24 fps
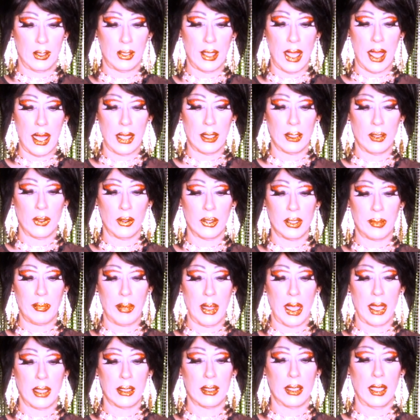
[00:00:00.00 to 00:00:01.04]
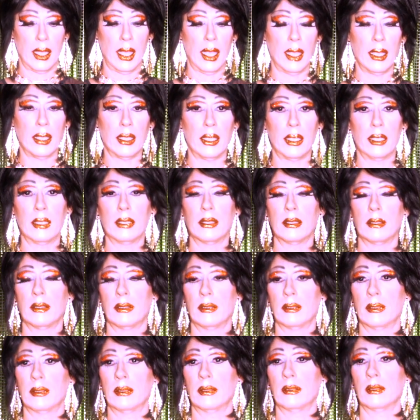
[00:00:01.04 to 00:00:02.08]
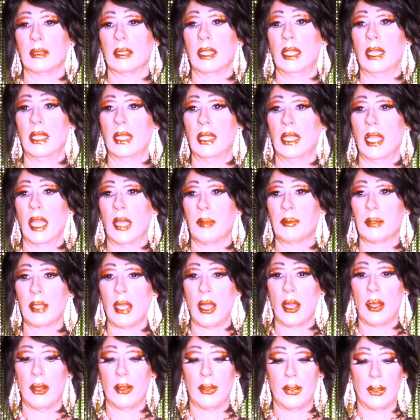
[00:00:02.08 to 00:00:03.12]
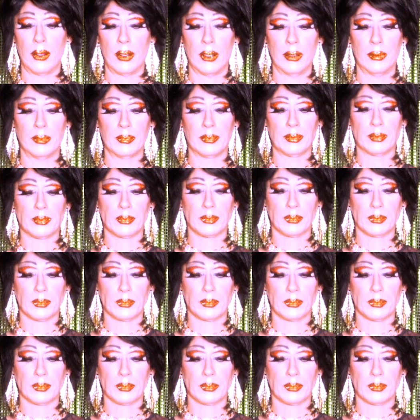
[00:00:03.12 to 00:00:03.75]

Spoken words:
John goes back to England, kidnaps Arthur.